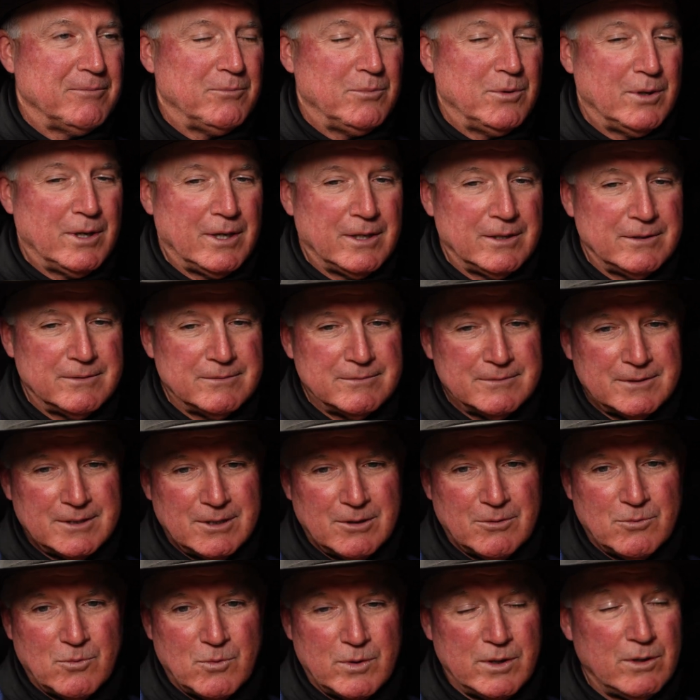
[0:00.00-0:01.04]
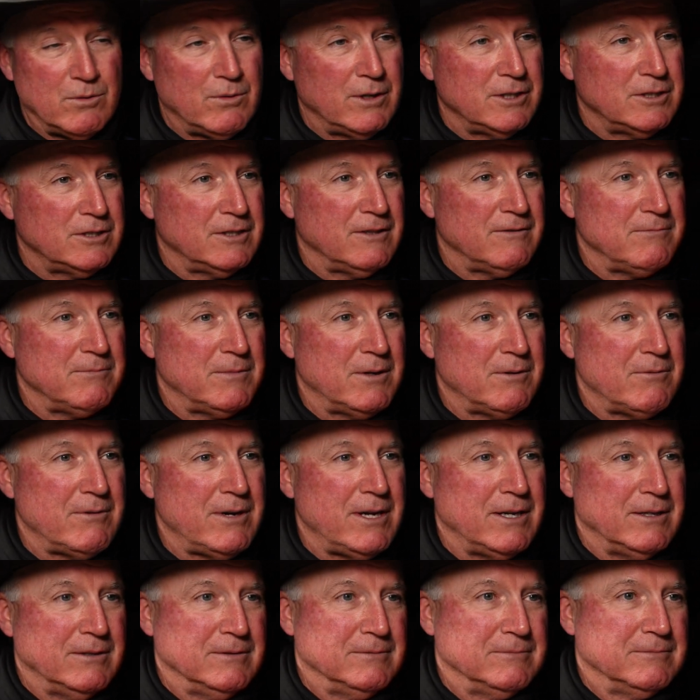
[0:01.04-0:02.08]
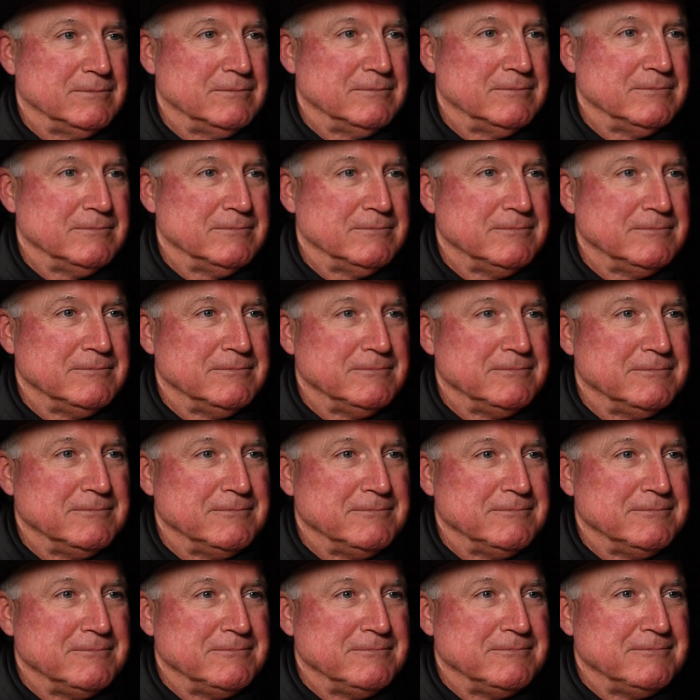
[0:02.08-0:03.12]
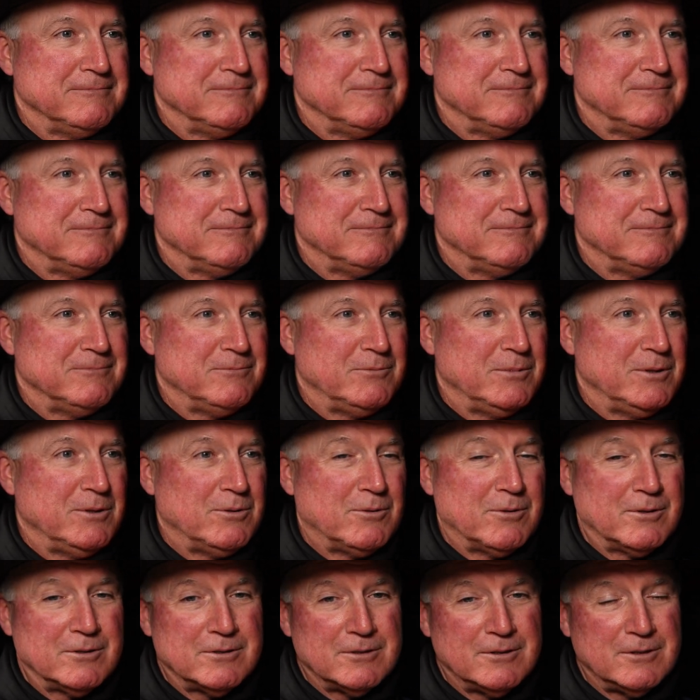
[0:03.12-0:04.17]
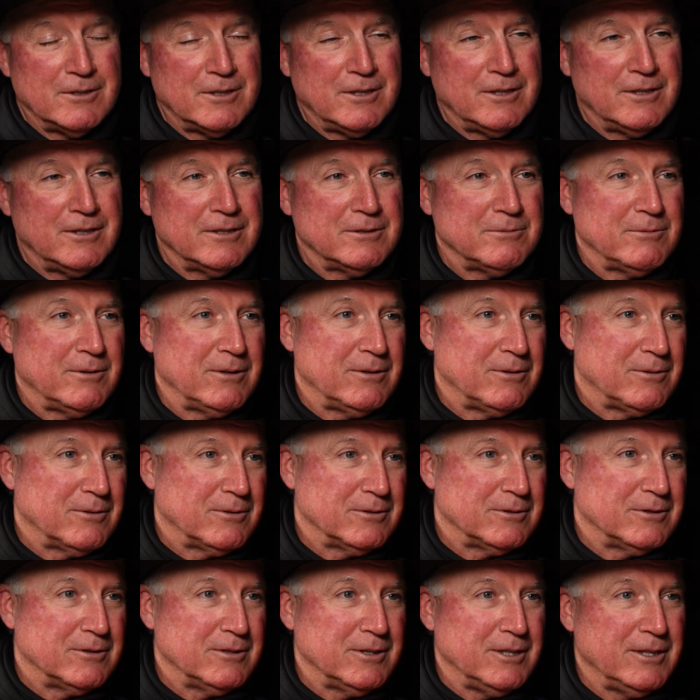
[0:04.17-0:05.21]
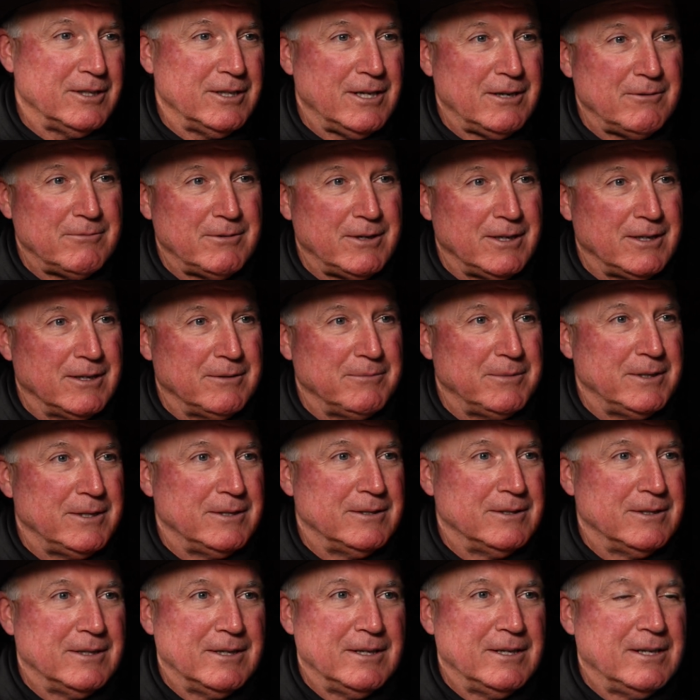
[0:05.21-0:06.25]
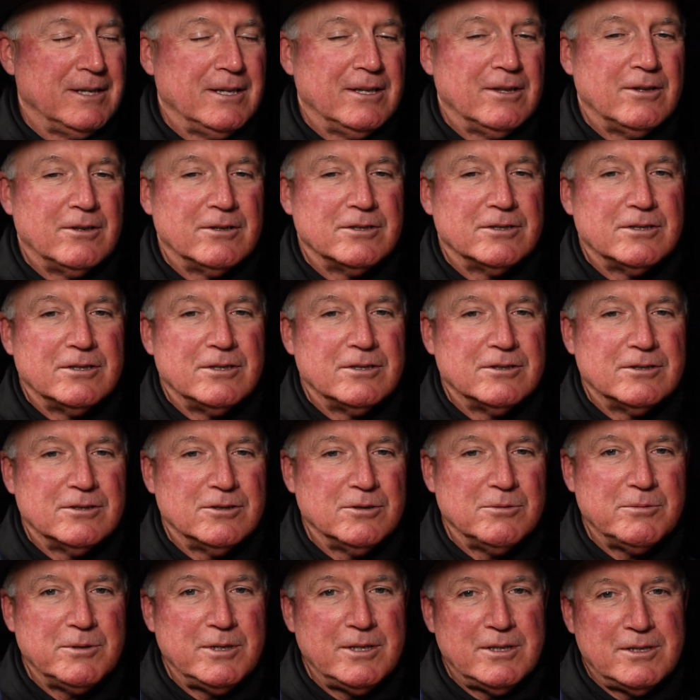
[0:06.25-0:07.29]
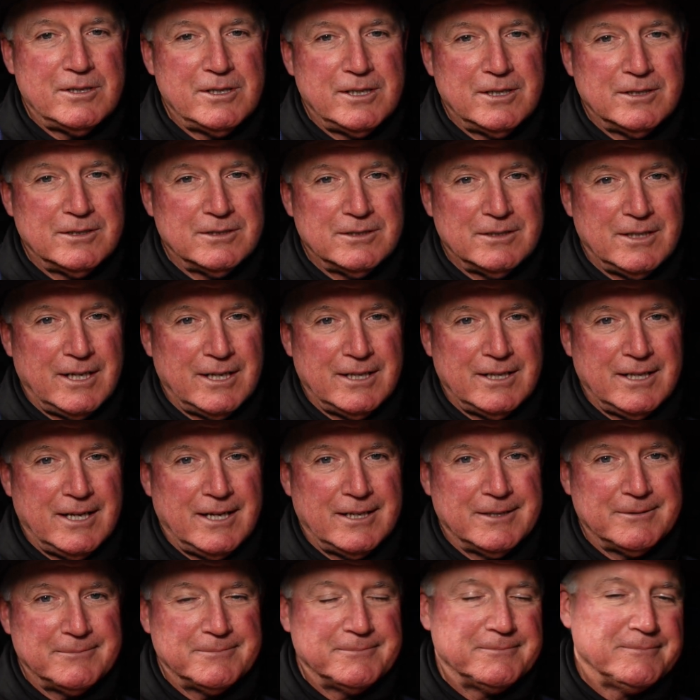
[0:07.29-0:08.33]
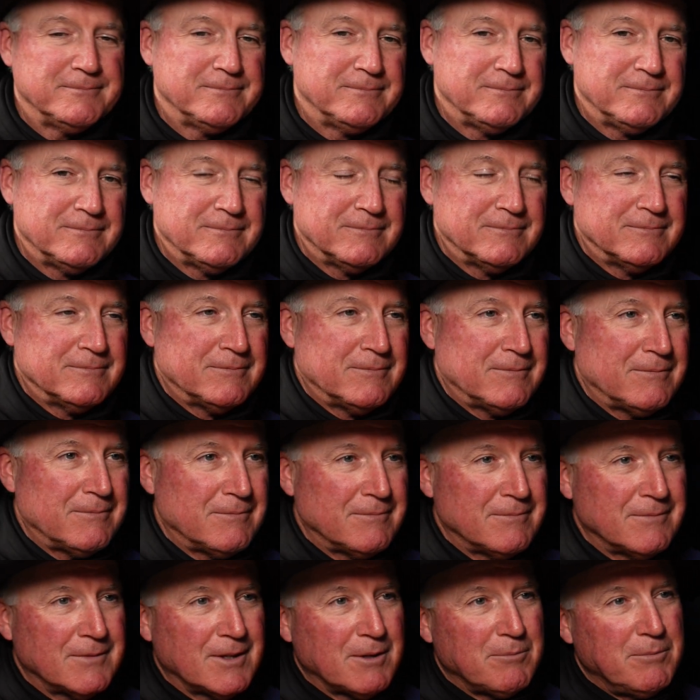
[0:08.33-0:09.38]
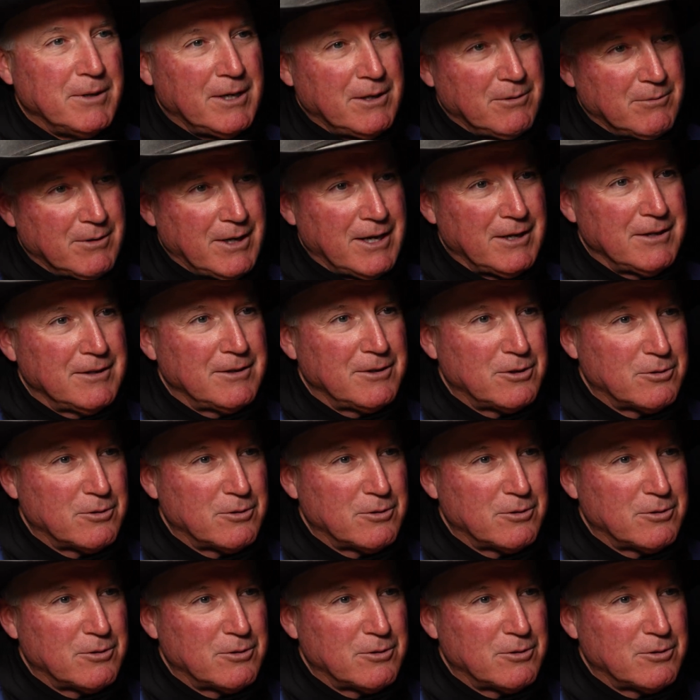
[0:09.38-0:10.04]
But, when do I shift my weight? When the horse is looking this way or the horse is looking that way. I mean, there's so many things like that. But anyway,